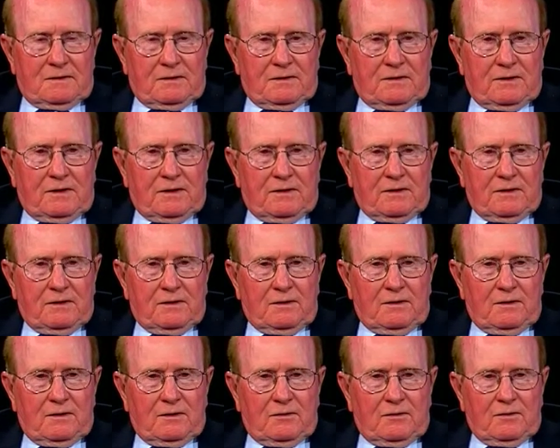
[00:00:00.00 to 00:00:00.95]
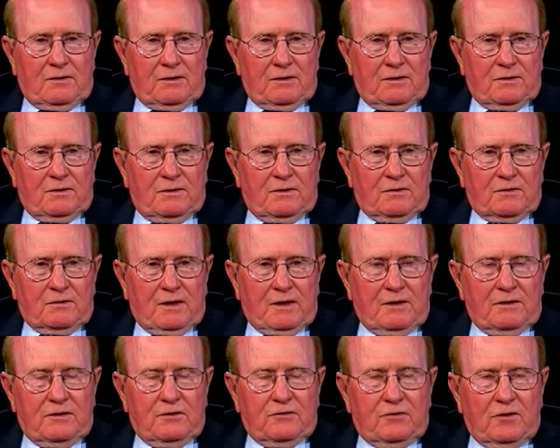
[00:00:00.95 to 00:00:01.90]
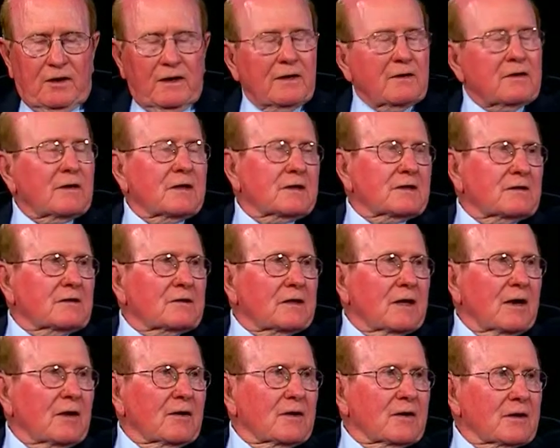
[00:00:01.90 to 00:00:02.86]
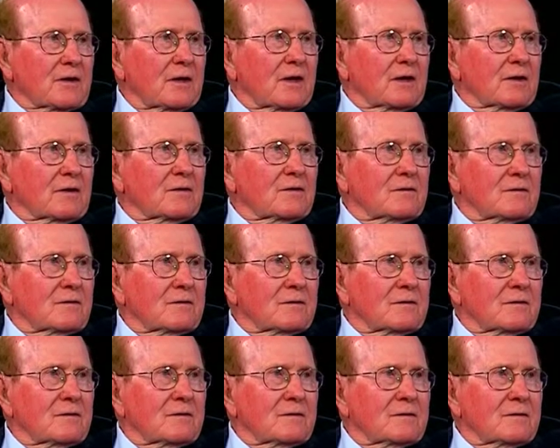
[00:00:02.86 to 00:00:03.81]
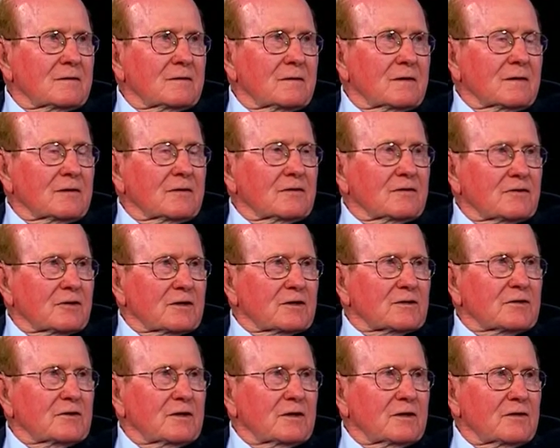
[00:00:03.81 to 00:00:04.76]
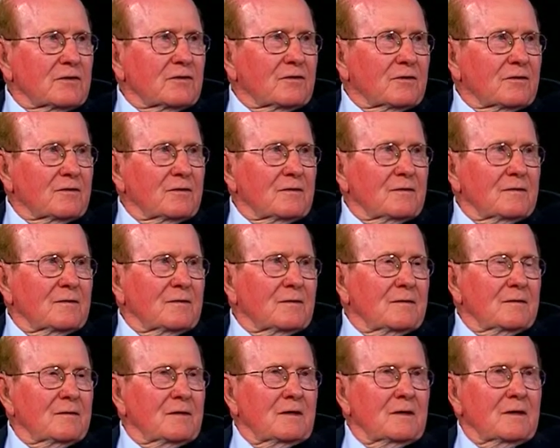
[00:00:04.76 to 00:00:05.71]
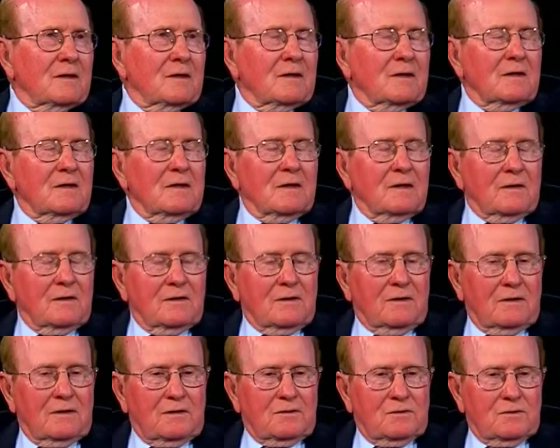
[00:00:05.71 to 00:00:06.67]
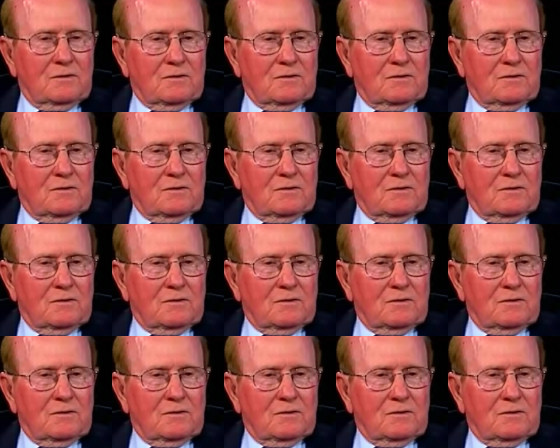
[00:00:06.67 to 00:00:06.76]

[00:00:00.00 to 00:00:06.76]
then they decided to try and take the town again on the 16th. And uh,